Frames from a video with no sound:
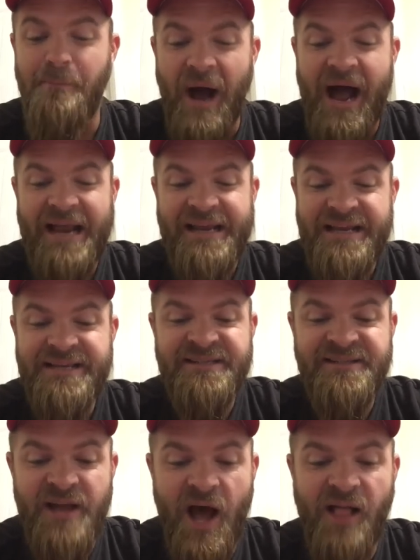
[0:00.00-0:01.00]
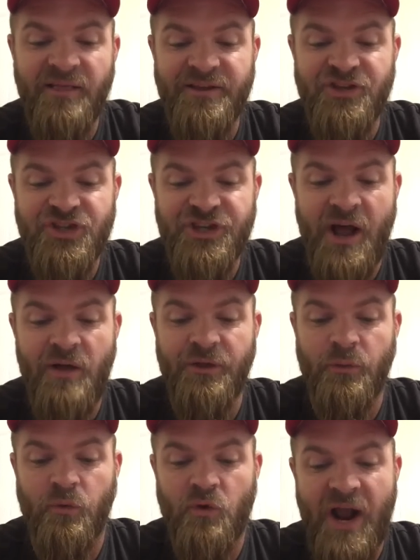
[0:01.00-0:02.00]
By his knowledge shall
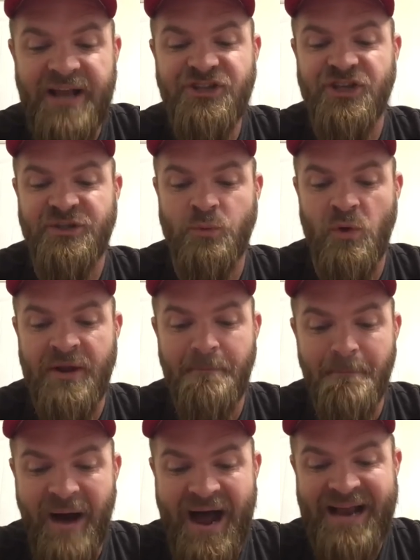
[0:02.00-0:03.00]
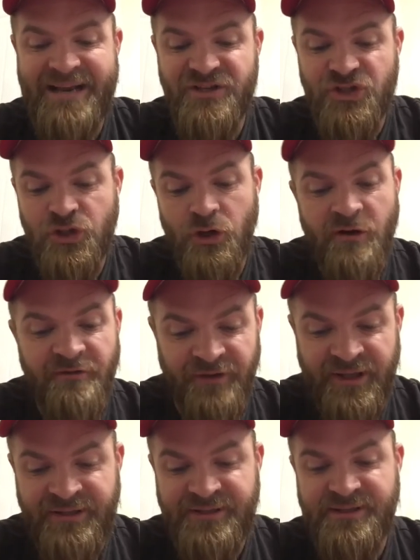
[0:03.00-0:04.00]
the righteous one, my
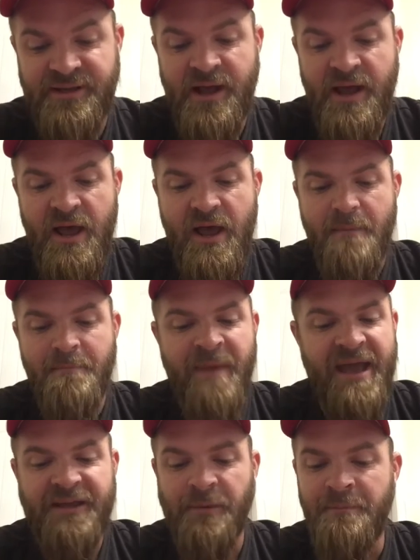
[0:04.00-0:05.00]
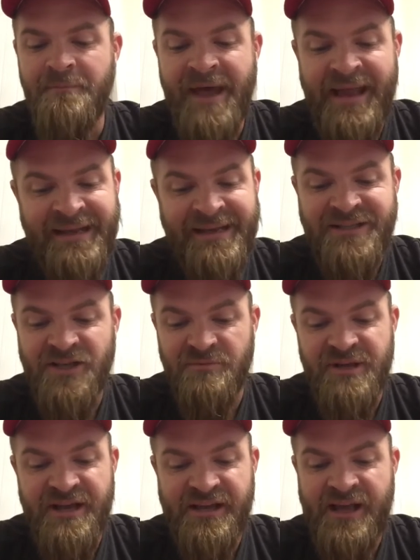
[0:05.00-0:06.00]
servant, make many to
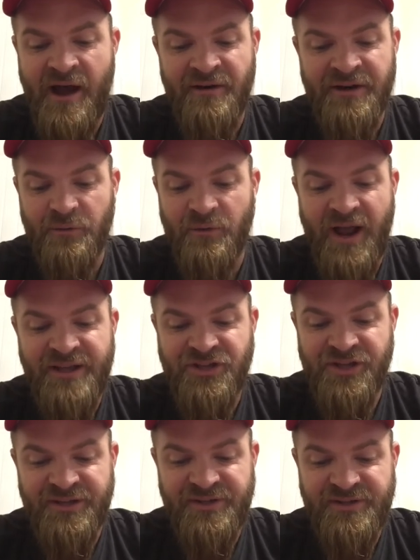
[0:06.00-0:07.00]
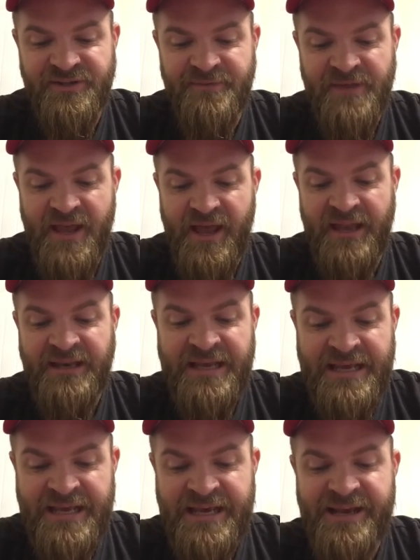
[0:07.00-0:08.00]
be accounted righteous, and
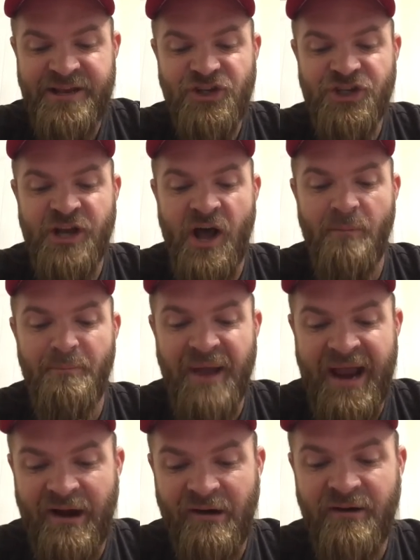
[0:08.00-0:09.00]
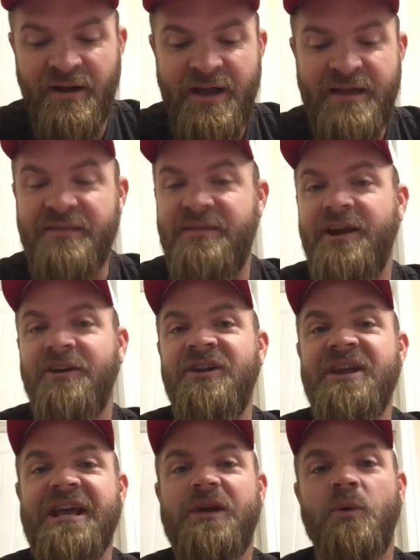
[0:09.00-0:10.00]
he shall bear their
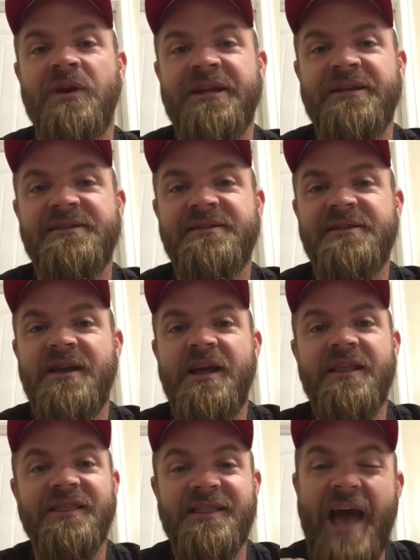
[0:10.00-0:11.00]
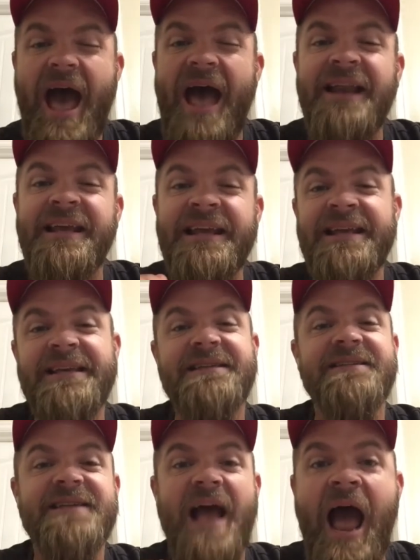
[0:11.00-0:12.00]
iniquities. That
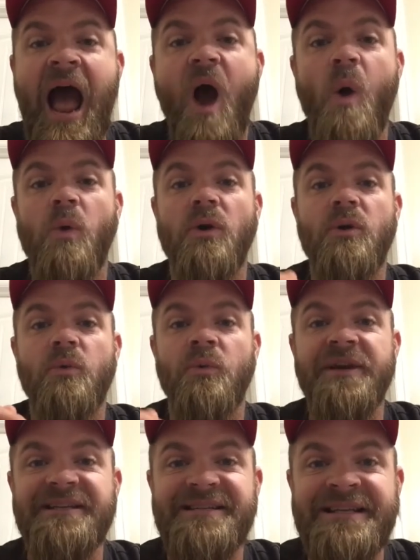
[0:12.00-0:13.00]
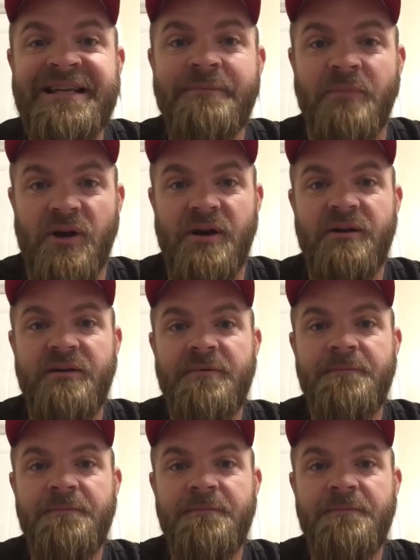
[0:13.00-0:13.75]
is our Redeemer.